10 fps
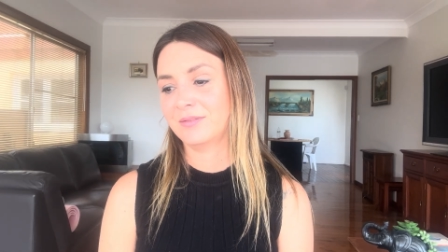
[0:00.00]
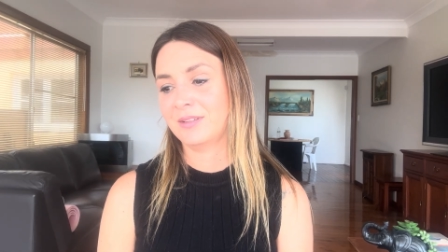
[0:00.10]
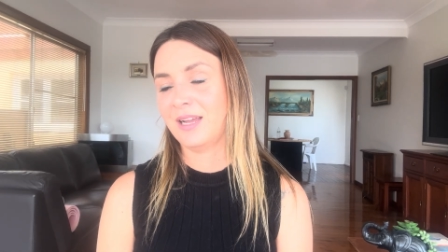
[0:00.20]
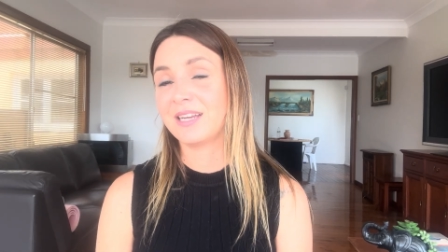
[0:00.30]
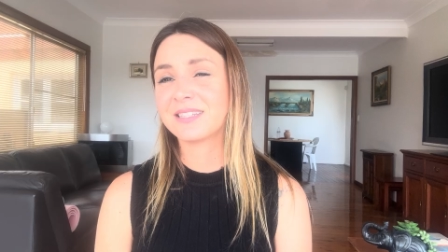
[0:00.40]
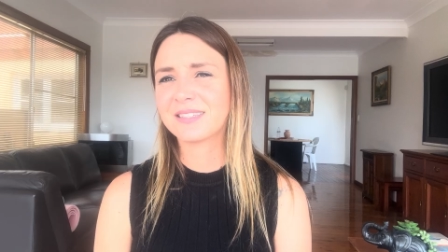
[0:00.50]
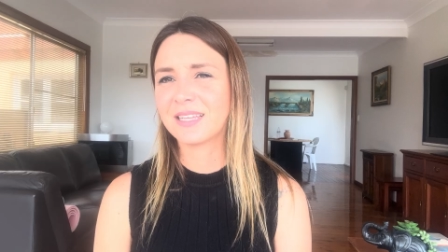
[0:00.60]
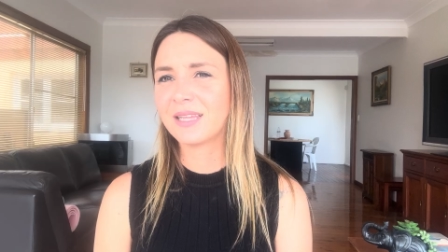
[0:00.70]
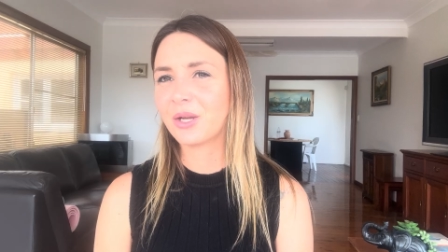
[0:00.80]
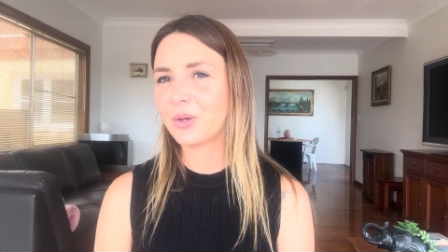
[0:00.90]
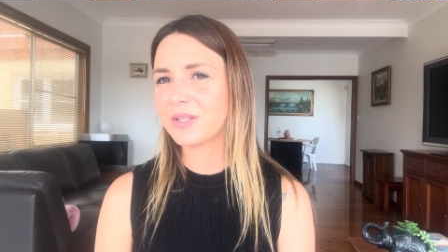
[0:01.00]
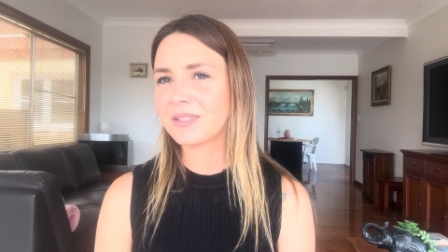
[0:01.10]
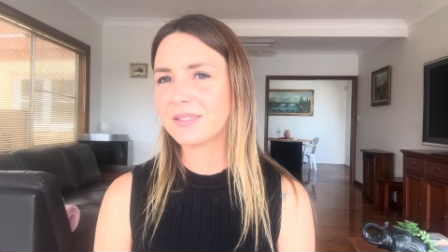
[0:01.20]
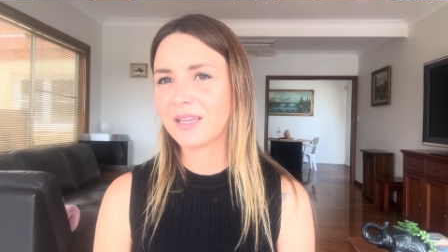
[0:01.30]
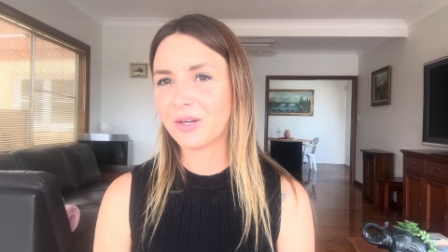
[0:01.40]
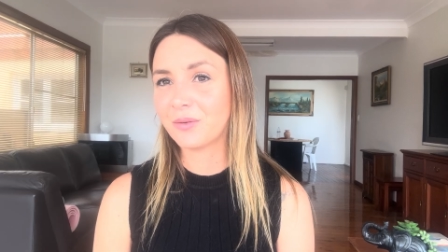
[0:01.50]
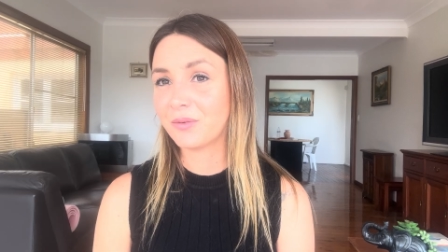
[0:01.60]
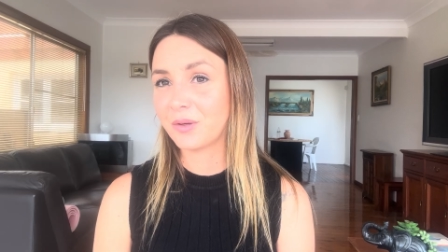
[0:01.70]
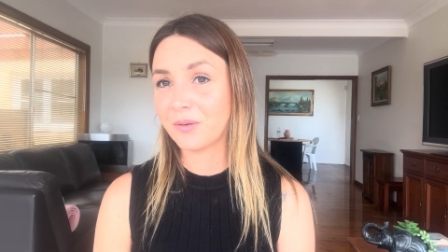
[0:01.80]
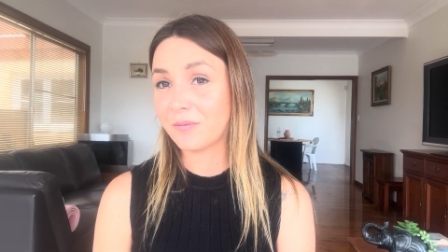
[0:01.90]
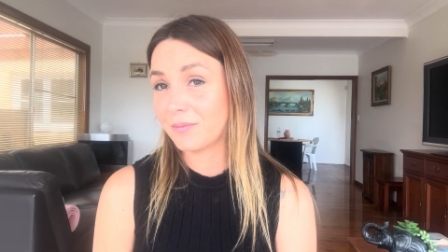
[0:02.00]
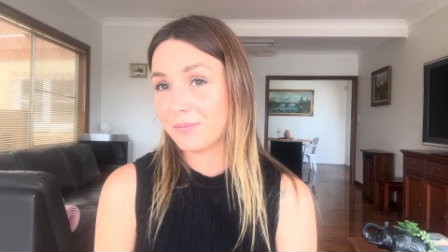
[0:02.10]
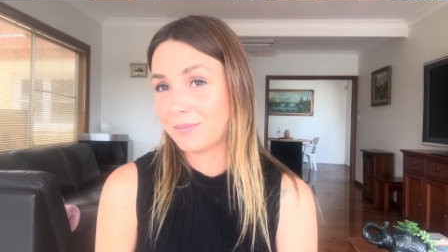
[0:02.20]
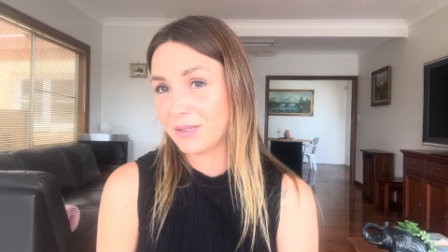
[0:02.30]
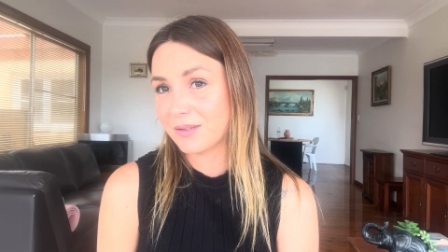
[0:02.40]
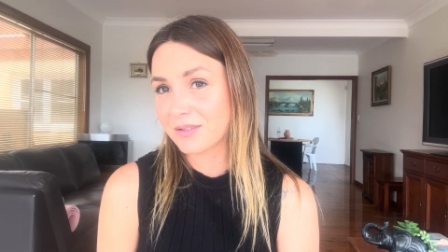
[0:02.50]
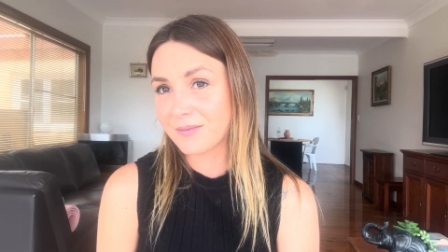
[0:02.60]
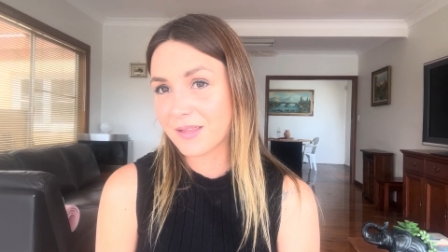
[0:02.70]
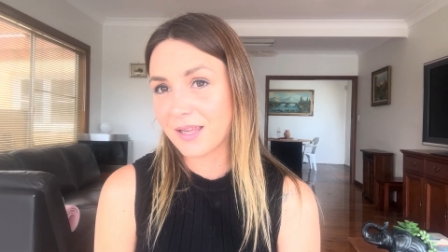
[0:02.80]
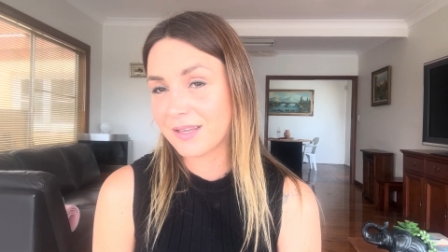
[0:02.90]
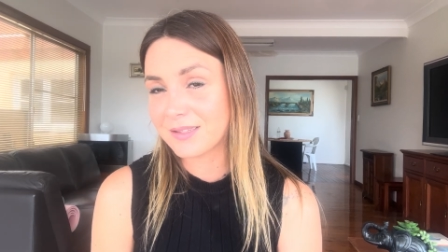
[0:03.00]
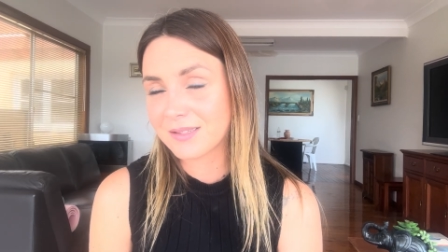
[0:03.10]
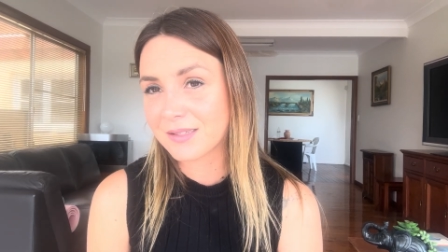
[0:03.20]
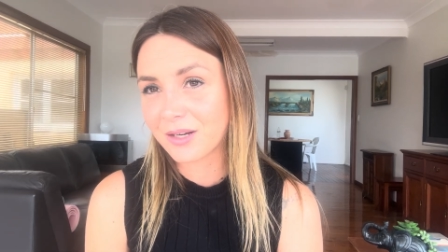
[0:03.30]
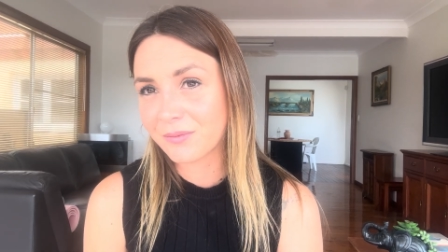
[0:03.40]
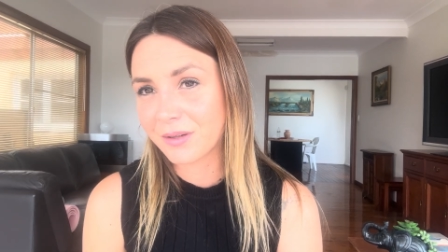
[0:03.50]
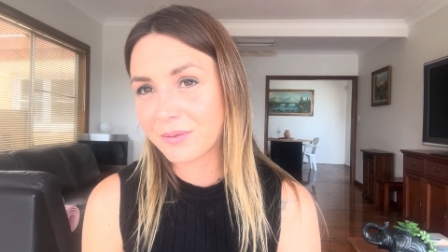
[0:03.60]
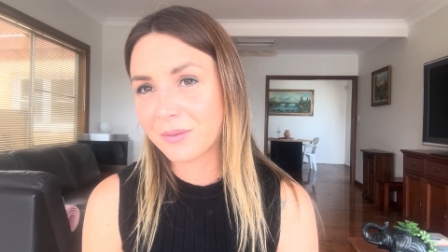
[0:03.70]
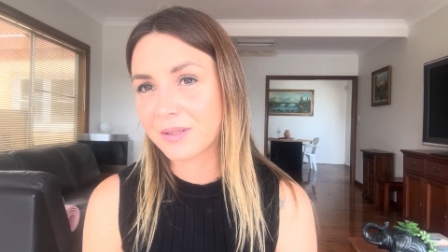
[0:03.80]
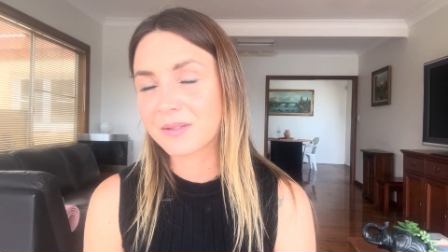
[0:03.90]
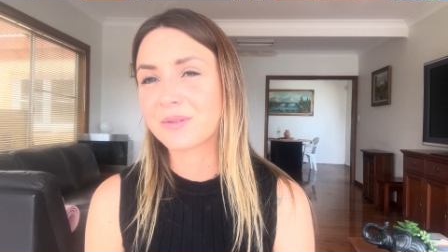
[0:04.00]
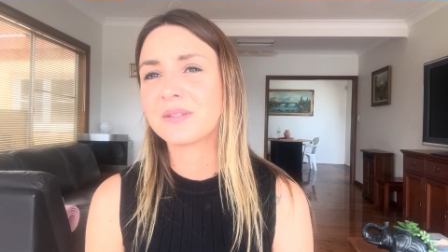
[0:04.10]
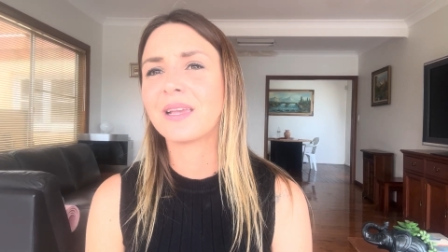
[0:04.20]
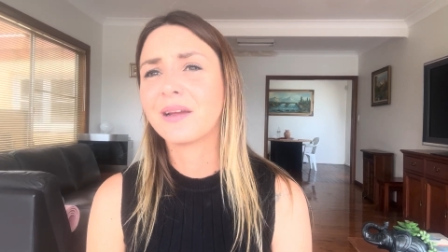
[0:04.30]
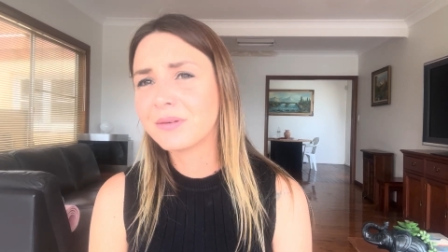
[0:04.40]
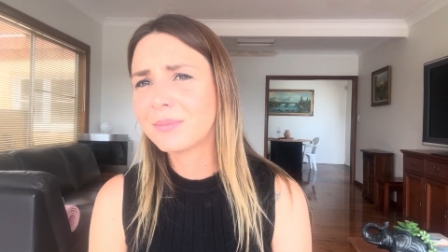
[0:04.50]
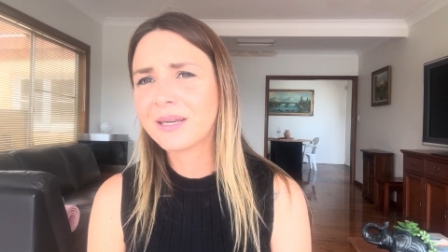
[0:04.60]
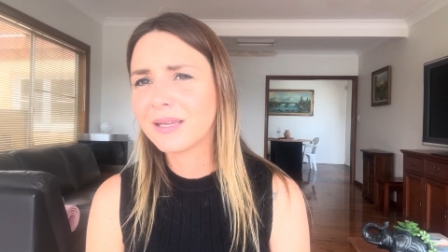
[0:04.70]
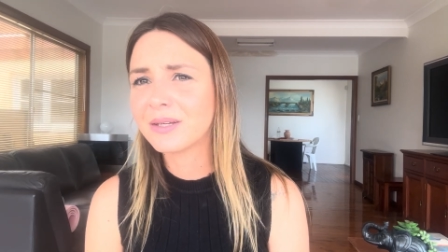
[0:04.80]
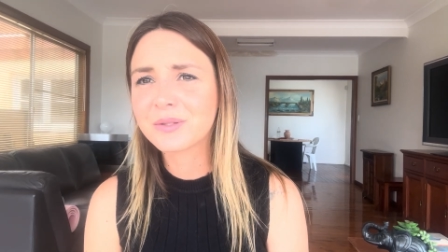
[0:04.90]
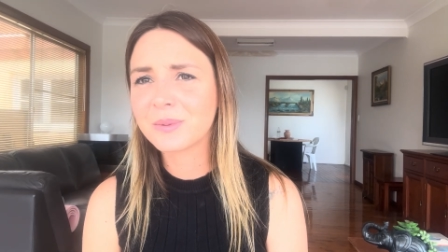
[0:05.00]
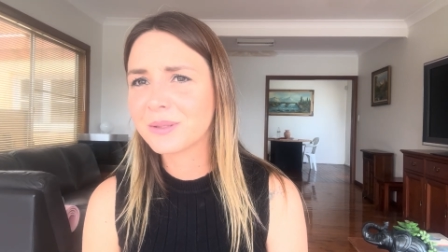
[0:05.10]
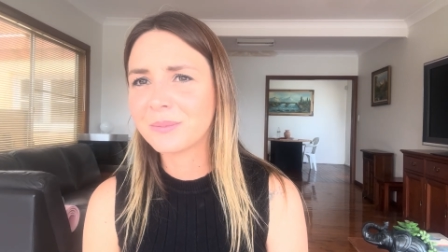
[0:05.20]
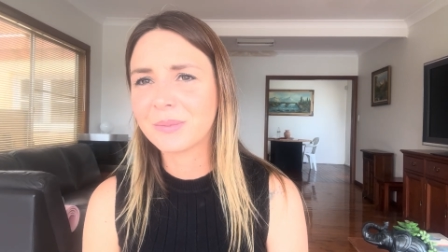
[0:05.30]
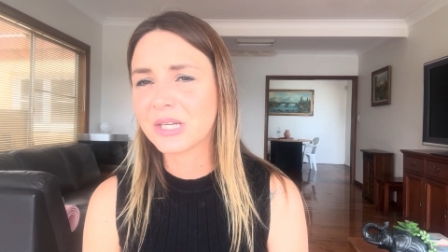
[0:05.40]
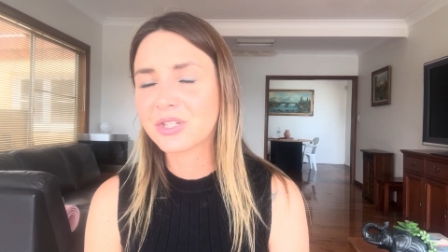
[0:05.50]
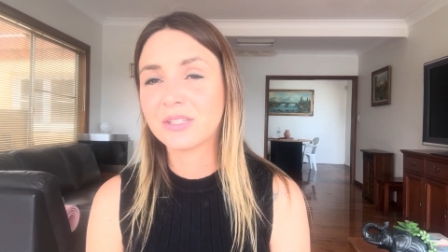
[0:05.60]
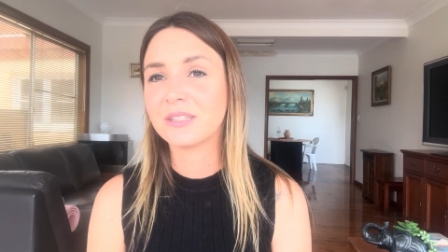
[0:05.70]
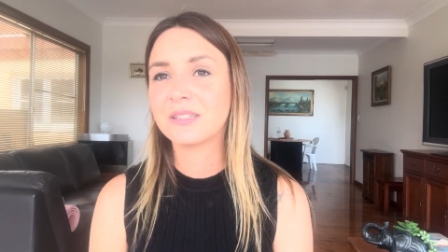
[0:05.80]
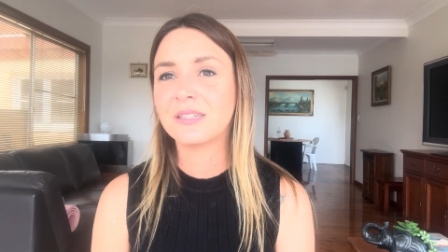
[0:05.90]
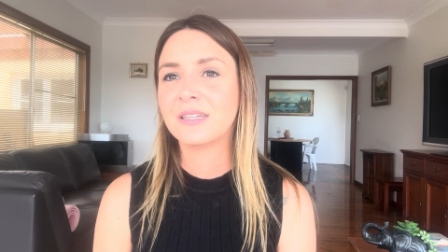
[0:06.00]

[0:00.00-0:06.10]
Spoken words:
Understand that God is inside of you, and because of that, He's inside of everyone. So see everybody else with compassion.